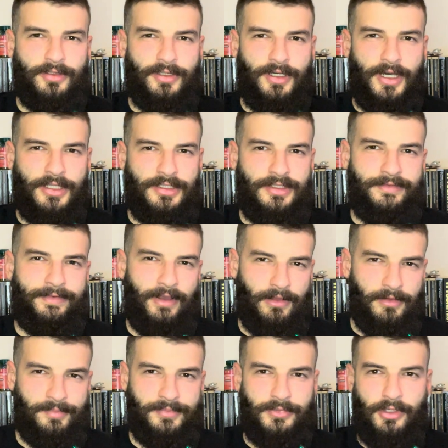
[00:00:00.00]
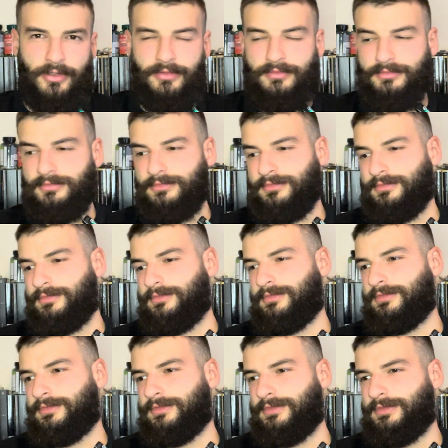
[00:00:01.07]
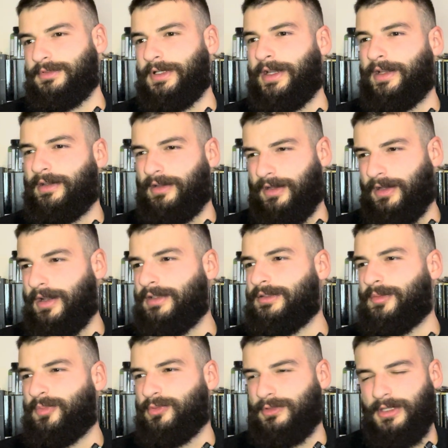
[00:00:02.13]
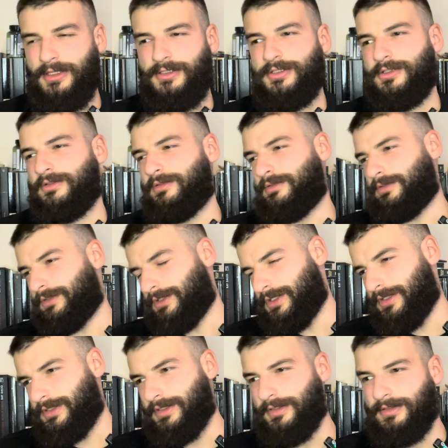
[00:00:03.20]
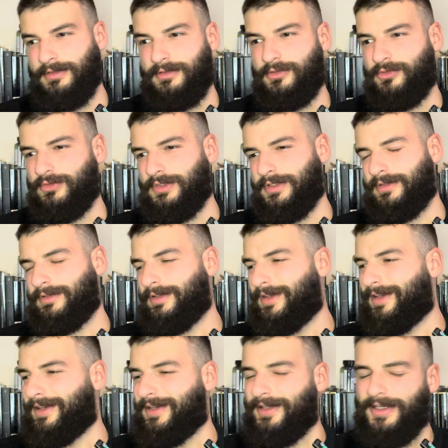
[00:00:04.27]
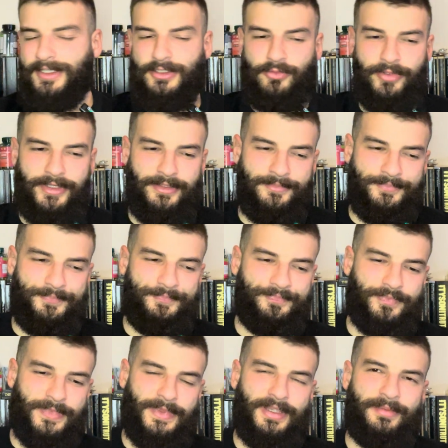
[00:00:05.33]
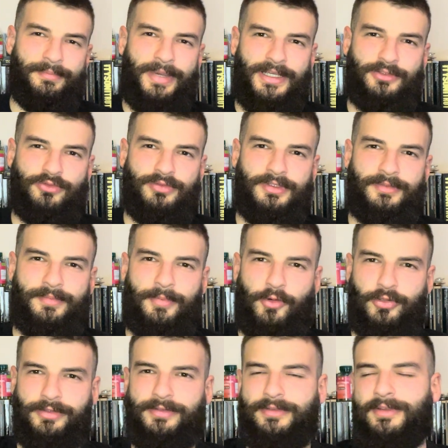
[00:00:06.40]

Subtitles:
Undeveloped though. I had the potential, I just didn't use it. Anyway, back to the point.